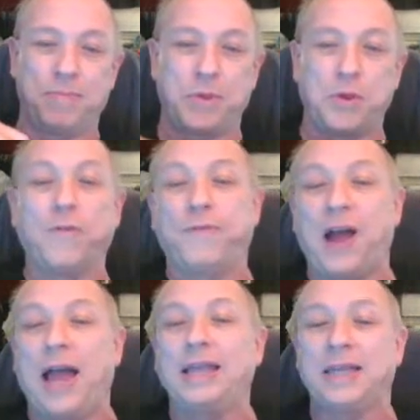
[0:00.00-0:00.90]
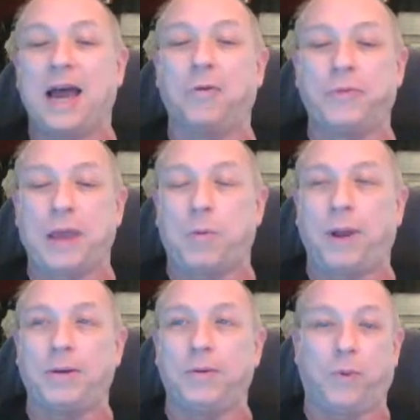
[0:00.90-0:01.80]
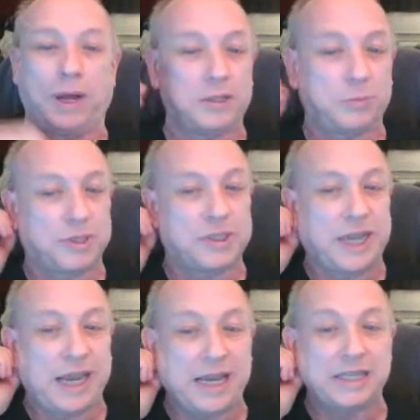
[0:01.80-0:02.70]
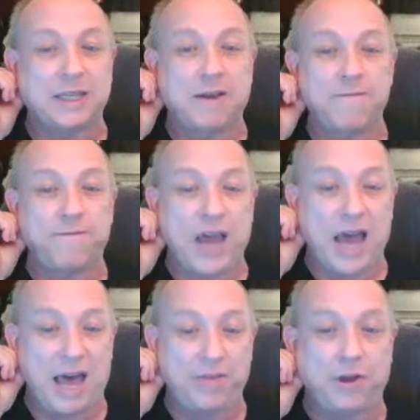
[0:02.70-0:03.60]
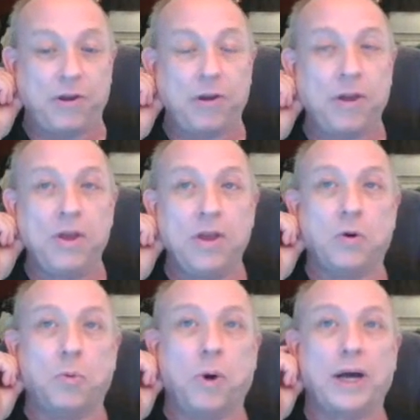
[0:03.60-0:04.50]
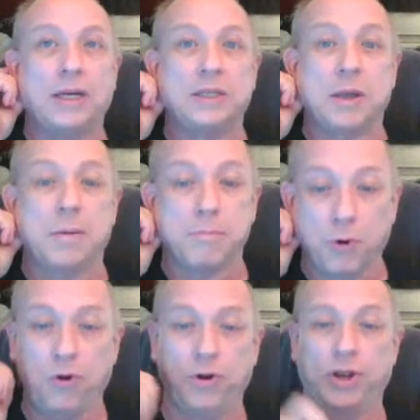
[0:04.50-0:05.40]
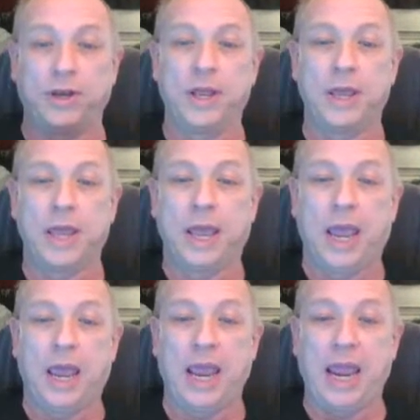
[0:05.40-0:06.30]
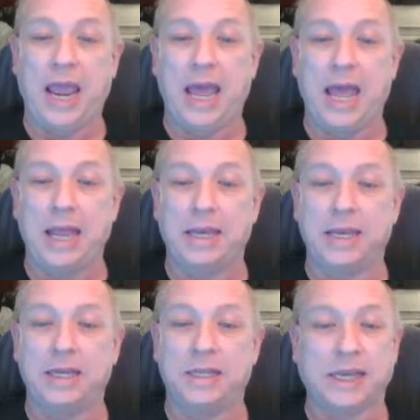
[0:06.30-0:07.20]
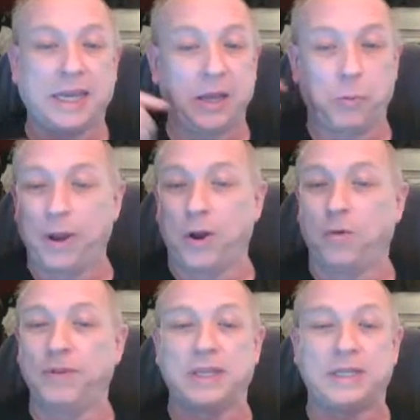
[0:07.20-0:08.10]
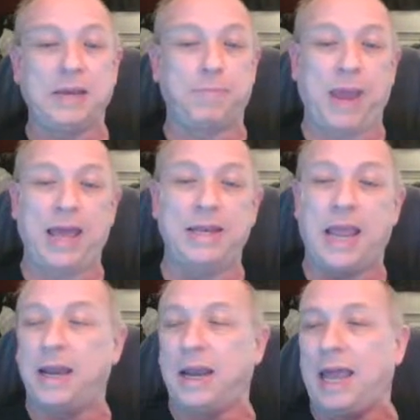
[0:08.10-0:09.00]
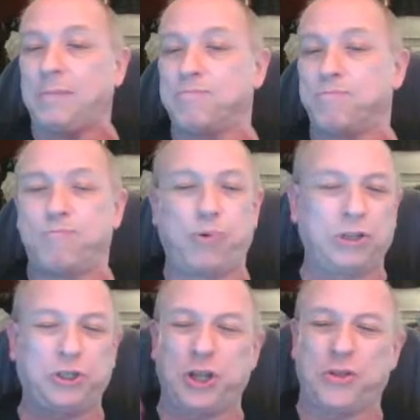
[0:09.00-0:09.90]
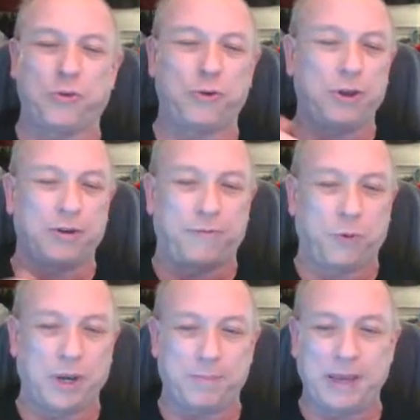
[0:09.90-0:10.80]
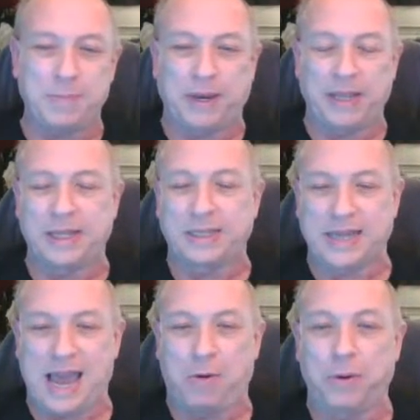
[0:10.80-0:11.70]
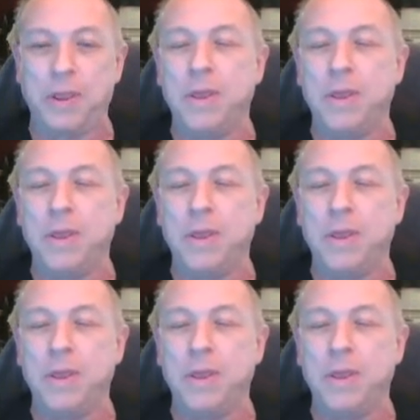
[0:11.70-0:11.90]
you find out that what it was his father was murdered. And the kid went over the deep end and like butchered 30 or 40 people in the town.